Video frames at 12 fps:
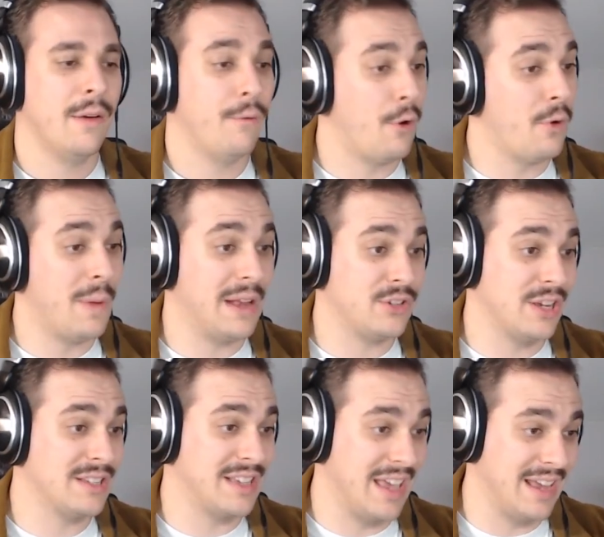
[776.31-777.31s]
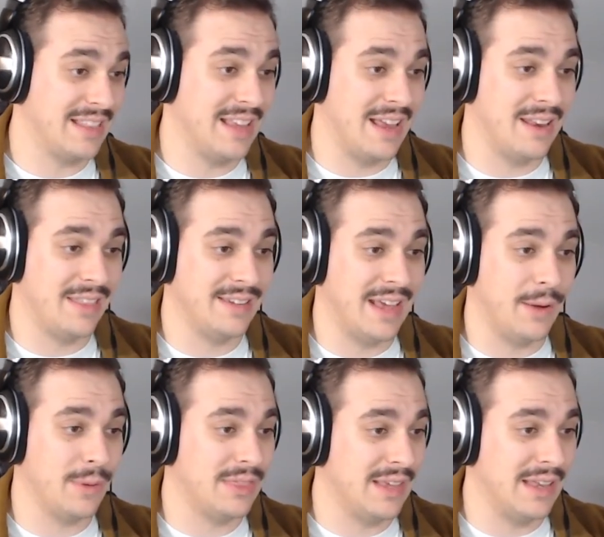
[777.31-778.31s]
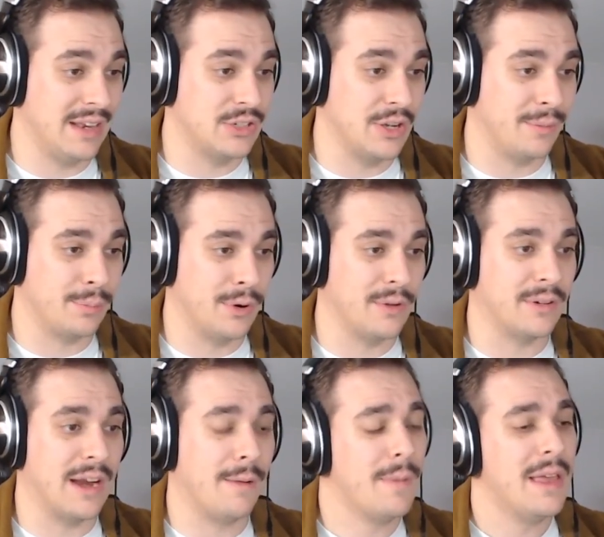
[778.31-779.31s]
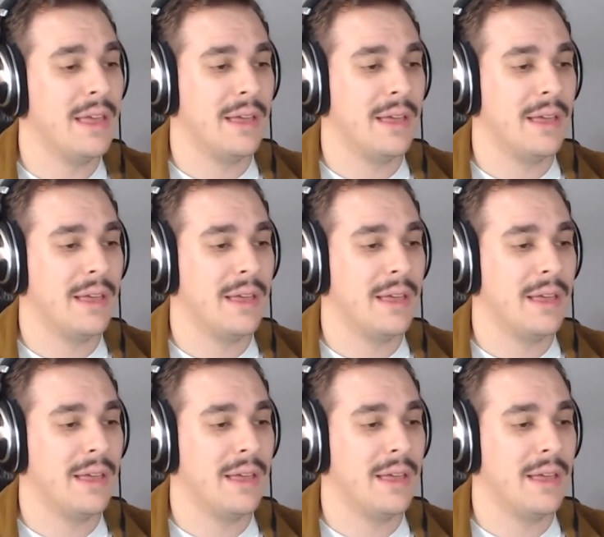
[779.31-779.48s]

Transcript: photo matching's king at the end of the day with the NHL program,